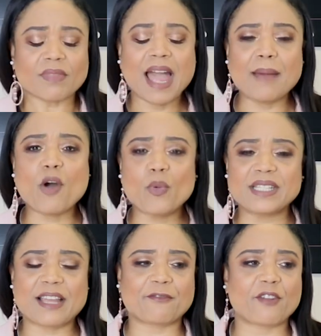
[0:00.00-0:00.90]
I'm
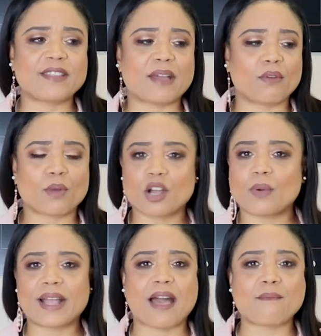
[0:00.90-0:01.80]
always that friend that when we're
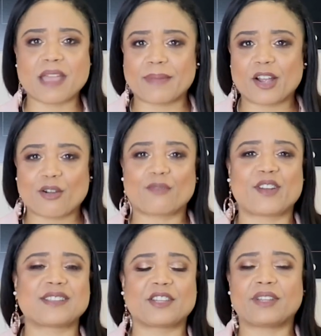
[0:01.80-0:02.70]
going out, me and my
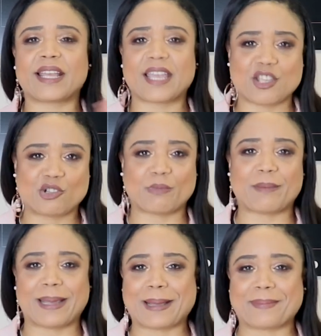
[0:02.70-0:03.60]
girlfriends, they're like, can you do
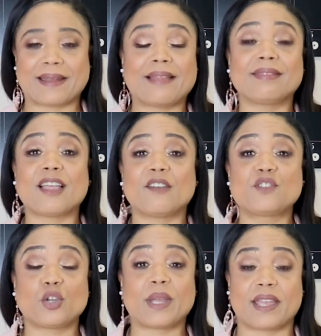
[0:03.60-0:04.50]
my makeup? And I
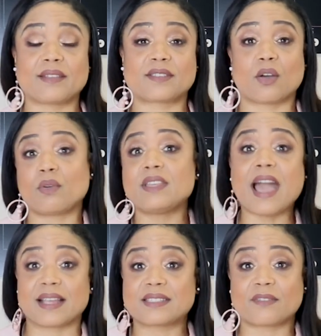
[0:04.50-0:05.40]
love doing it. So
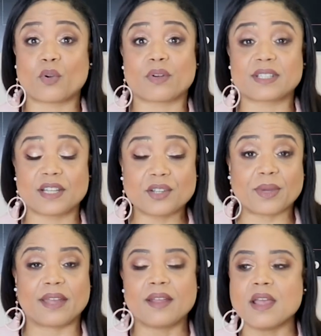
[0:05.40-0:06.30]
yes, of course I do
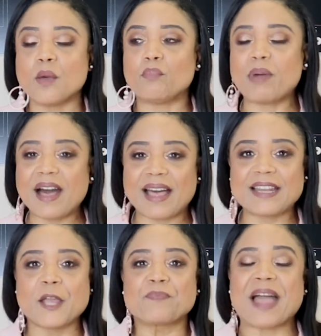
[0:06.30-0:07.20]
it.
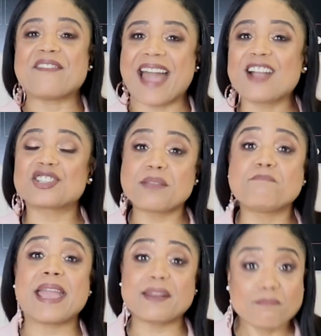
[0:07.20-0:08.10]
But I've actually
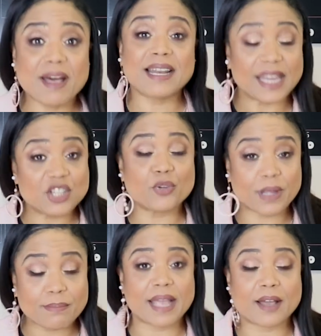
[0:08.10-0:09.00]
made money
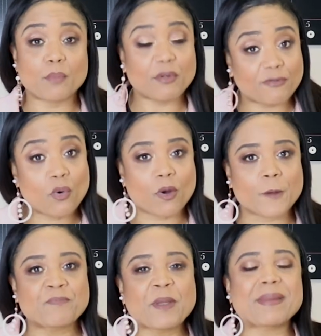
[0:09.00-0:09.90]
doing makeup
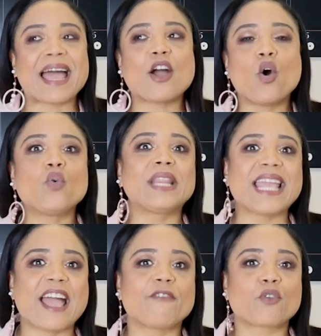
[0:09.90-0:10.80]
before, but I
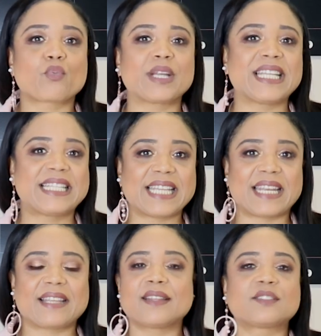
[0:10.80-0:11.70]
only ever really
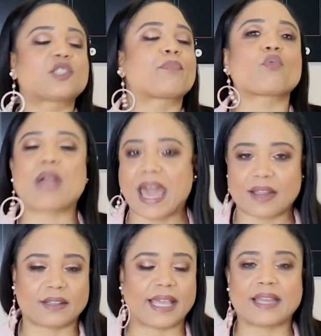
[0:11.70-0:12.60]
did it
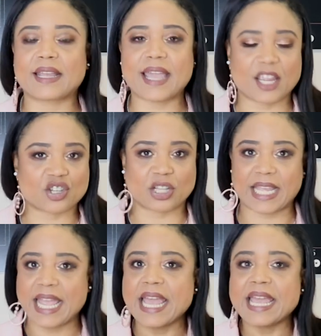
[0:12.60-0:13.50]
sporadically and occasionally.